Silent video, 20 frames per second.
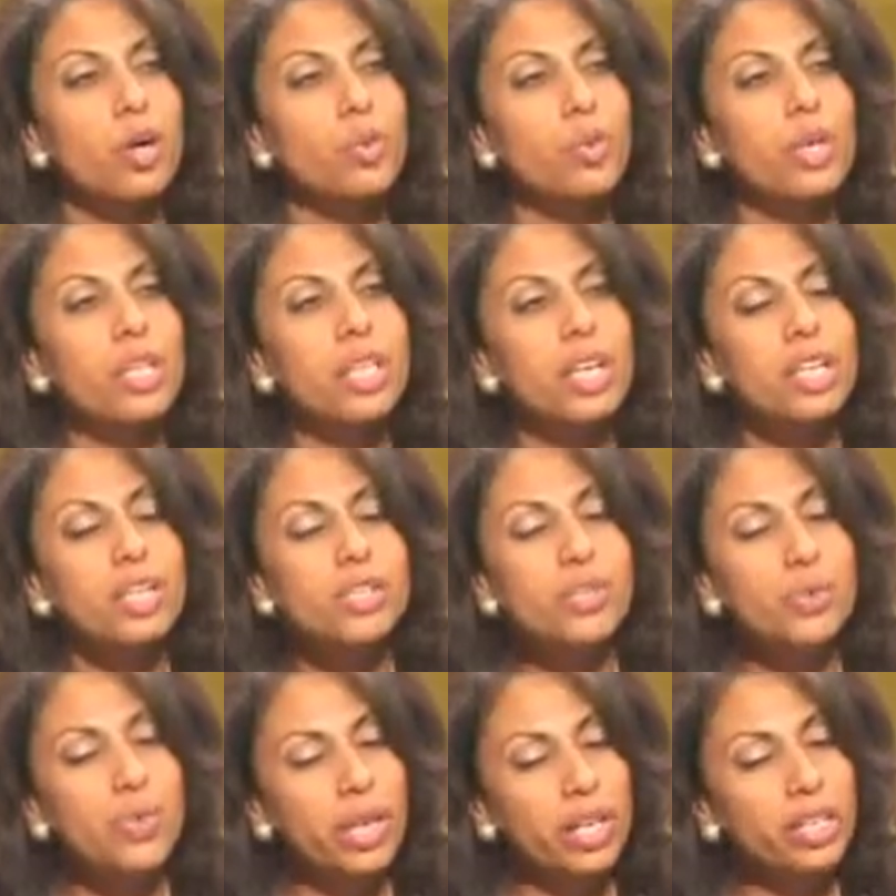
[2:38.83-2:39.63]
When the
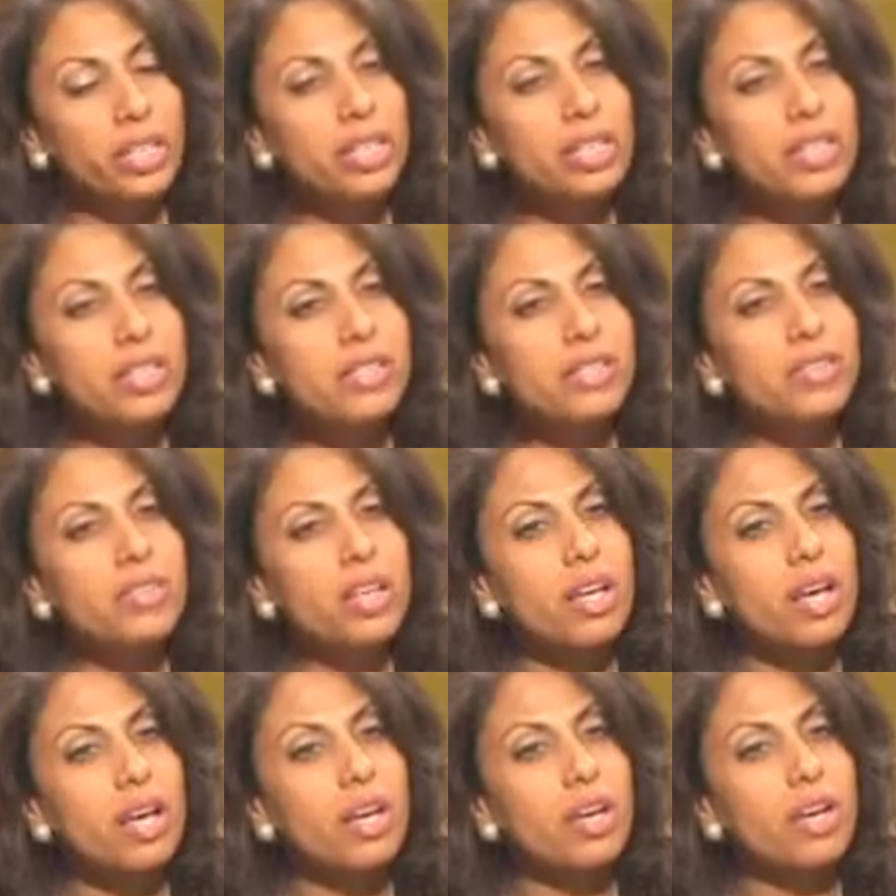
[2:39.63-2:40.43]
Israelis
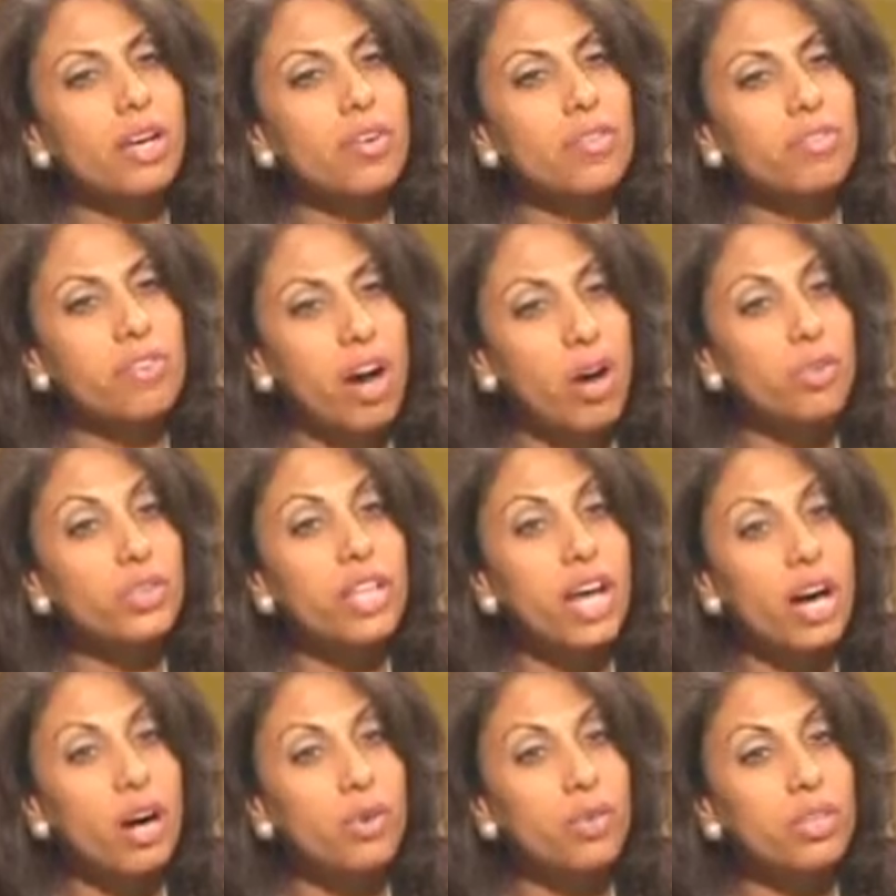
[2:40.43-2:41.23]

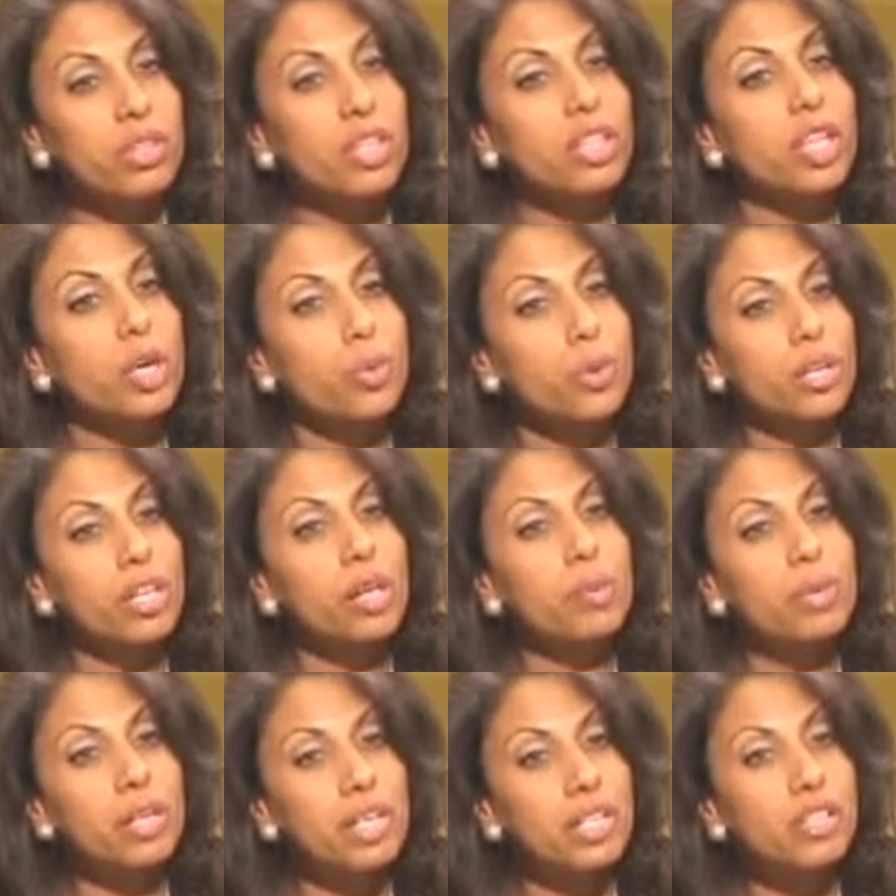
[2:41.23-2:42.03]
found out that there were
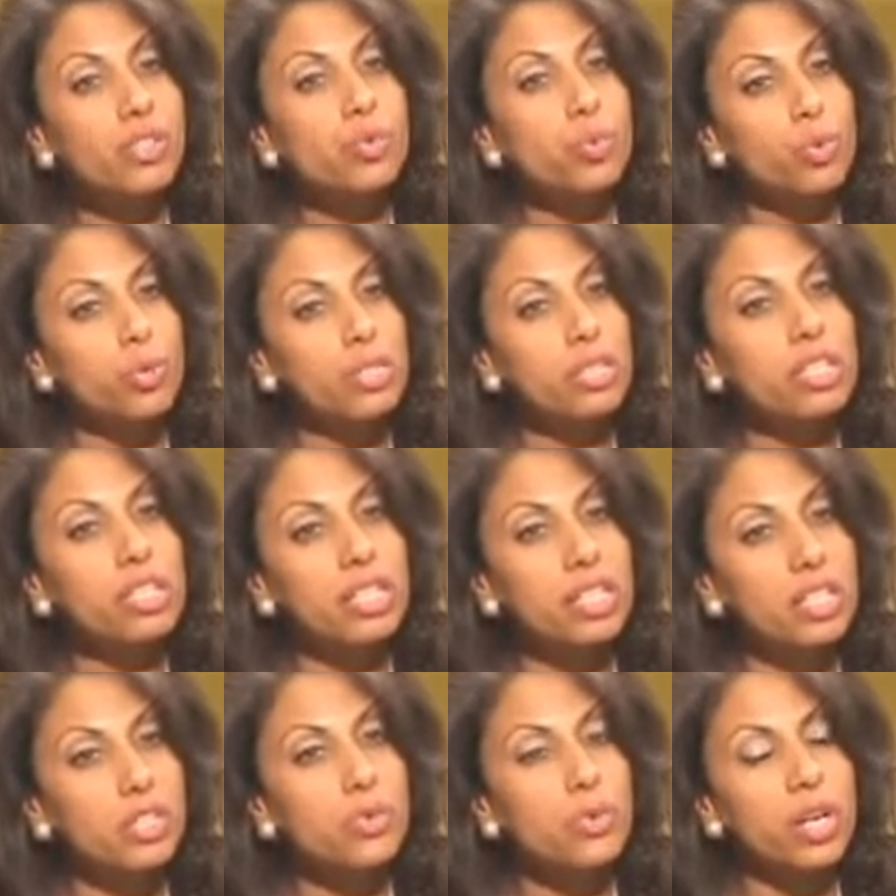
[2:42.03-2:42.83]
Lebanese wounded
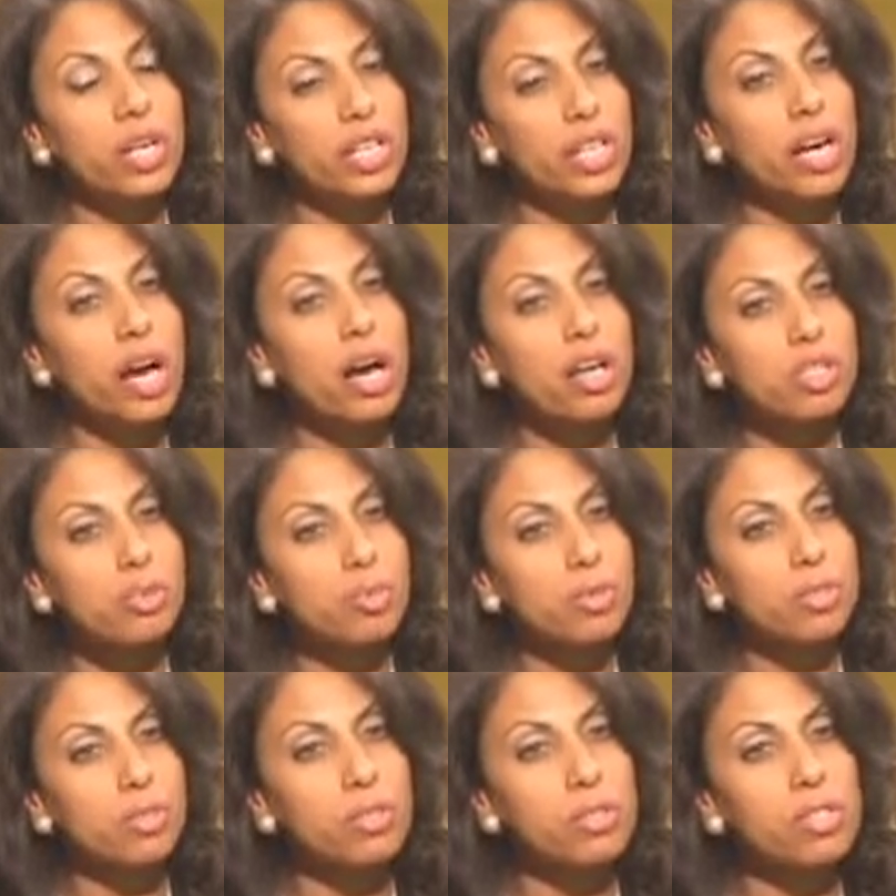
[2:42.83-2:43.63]
in Israeli
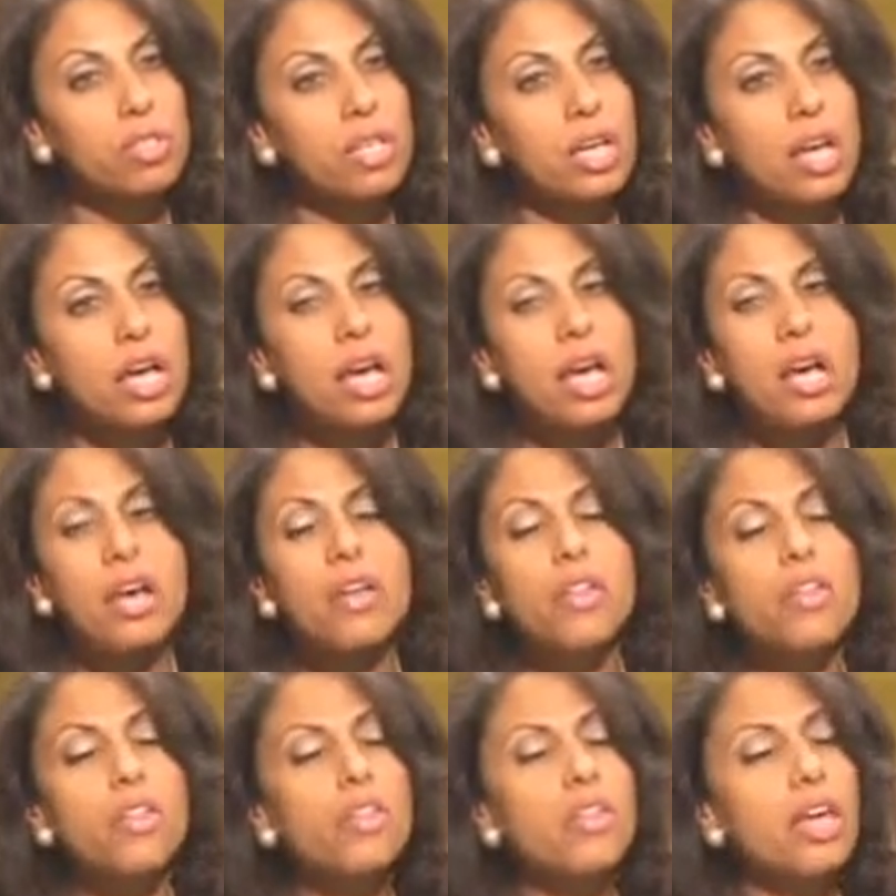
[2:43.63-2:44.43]
hospitals,
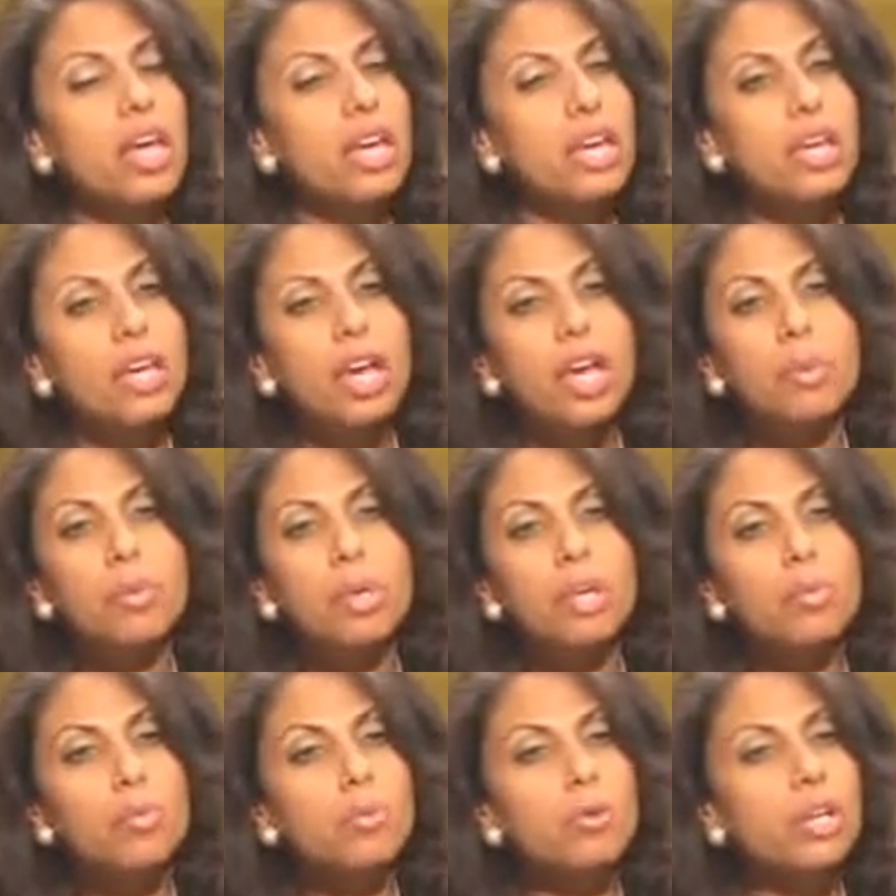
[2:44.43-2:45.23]
they came
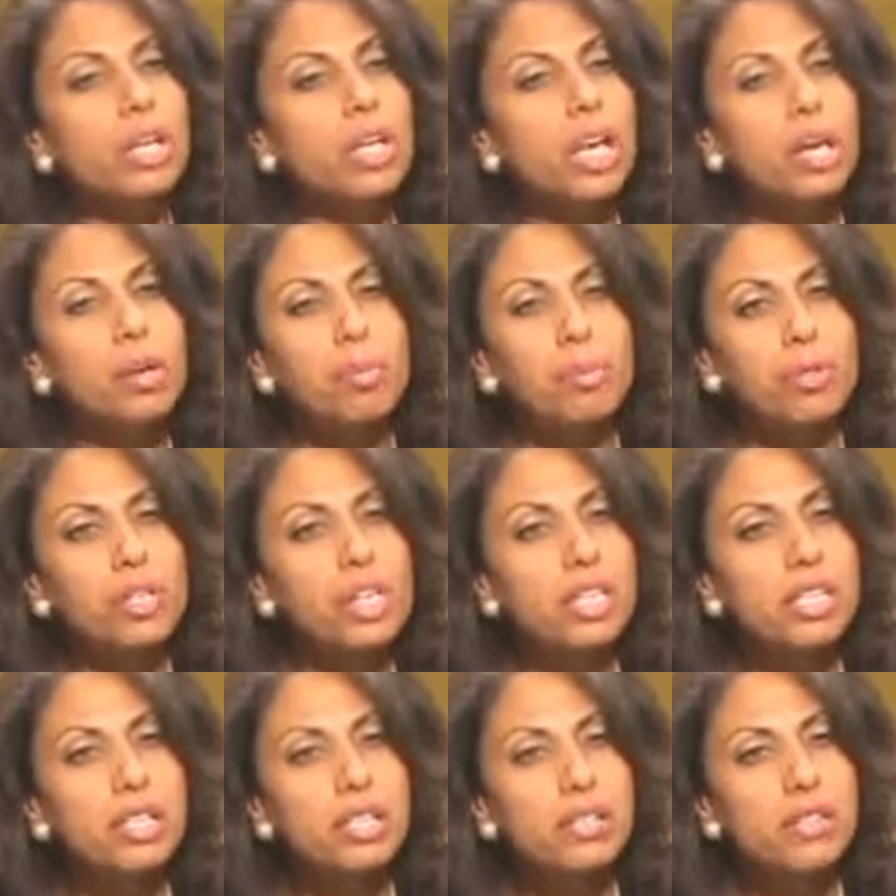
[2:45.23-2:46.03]
in bringing
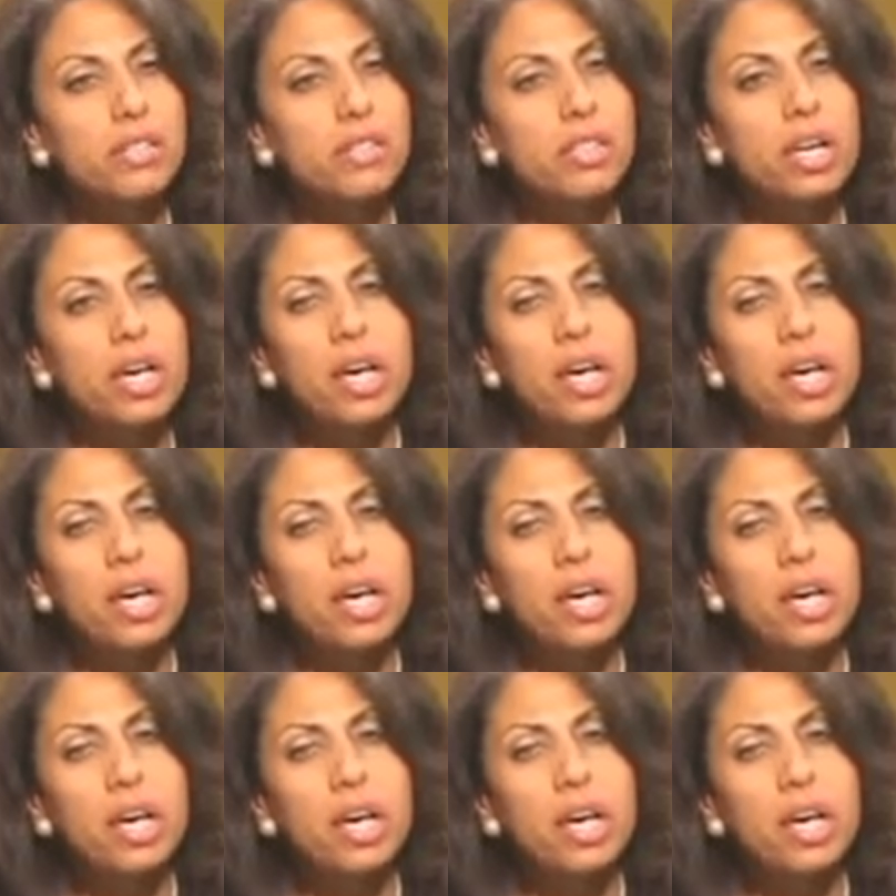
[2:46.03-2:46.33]
presents.